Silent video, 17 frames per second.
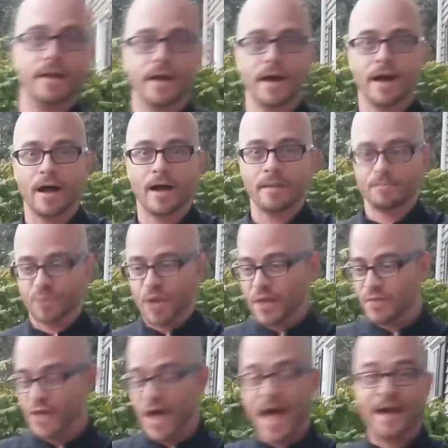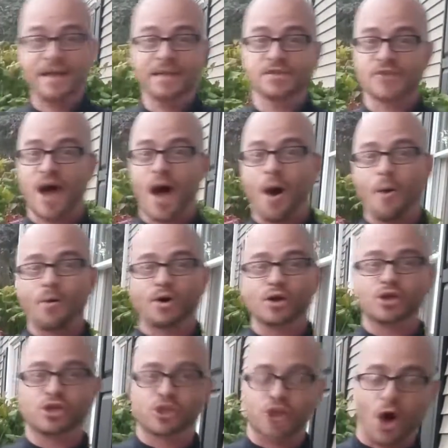that is
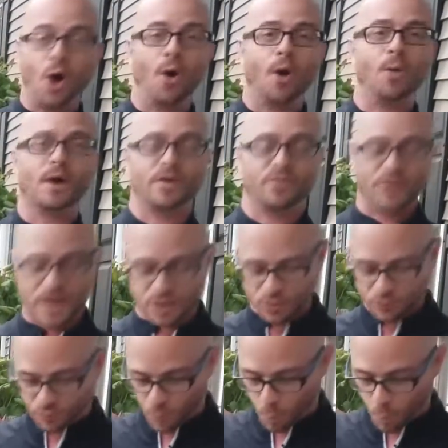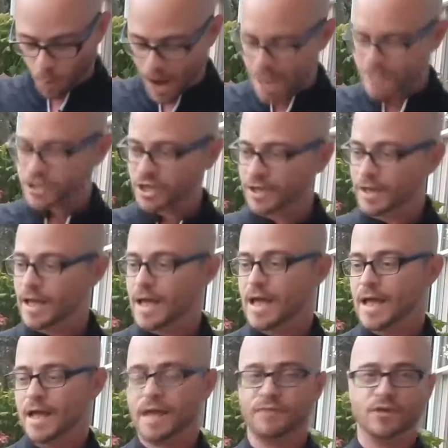our show. I want to thank you for watching.
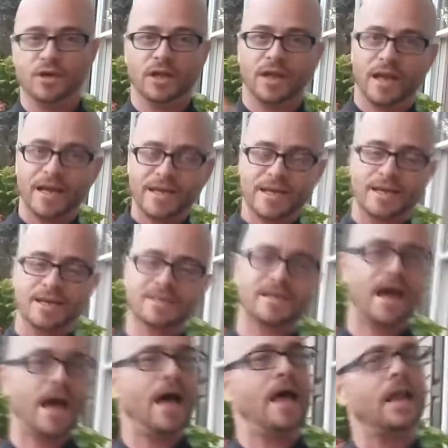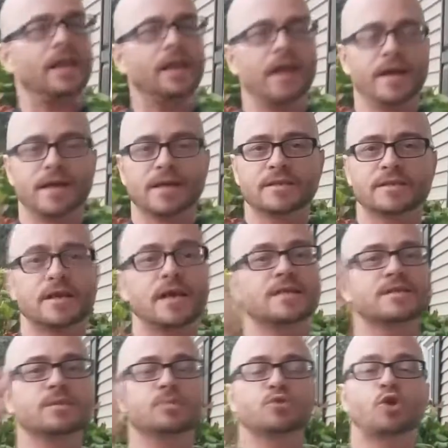If you like us,
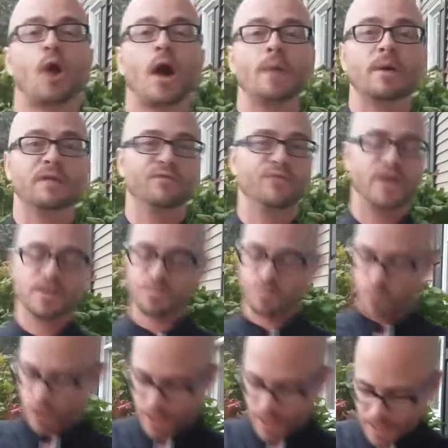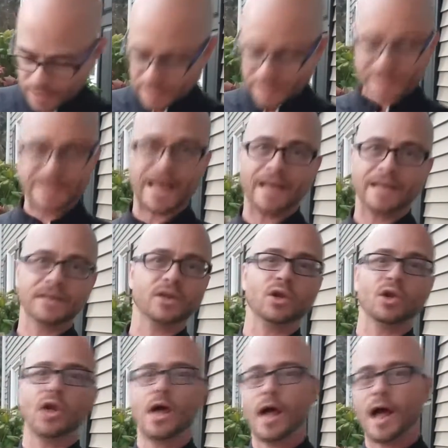subscribe on Facebook, click that
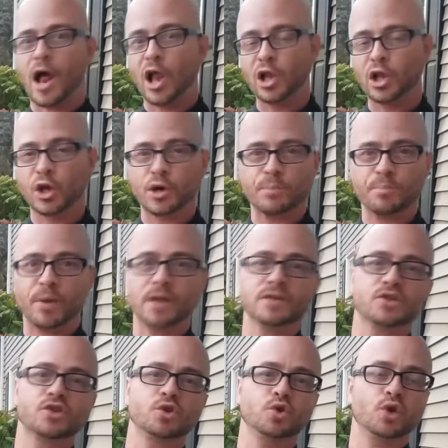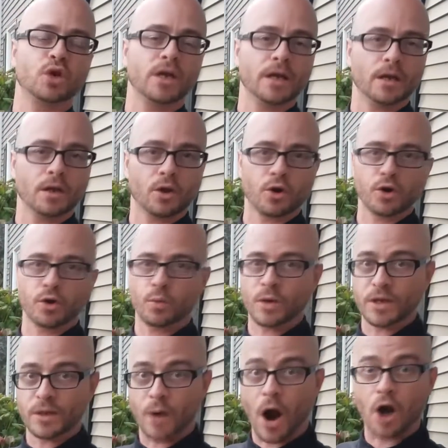little alert button so you can get alerted
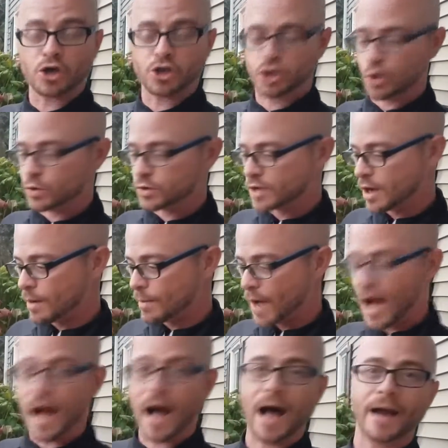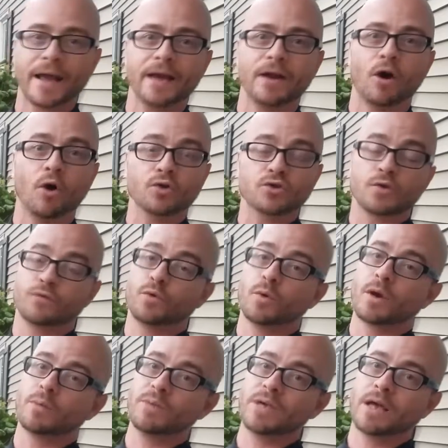when our shows come on. And also, if you
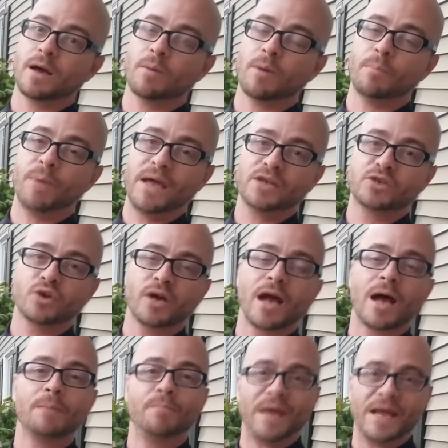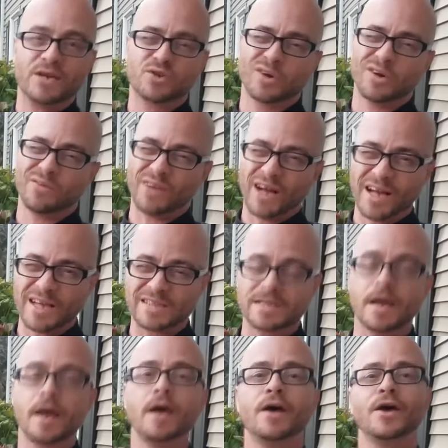want to become a Patreon patron of
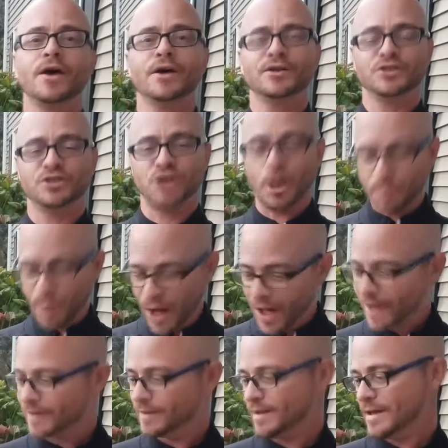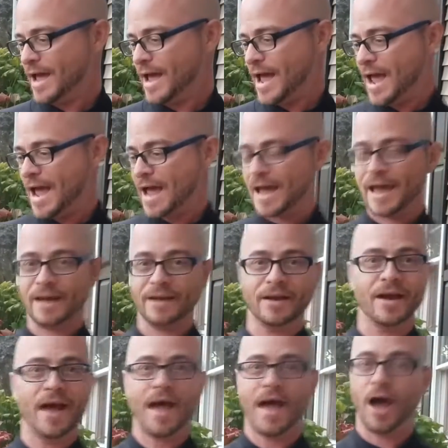us, jump on and
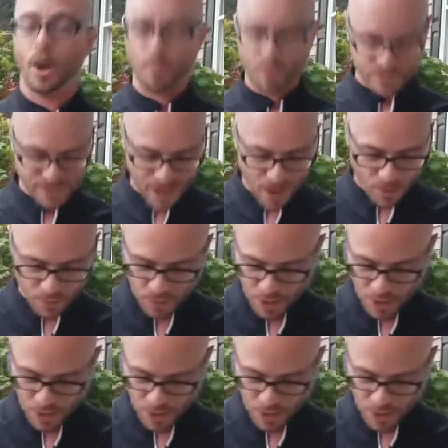help us out,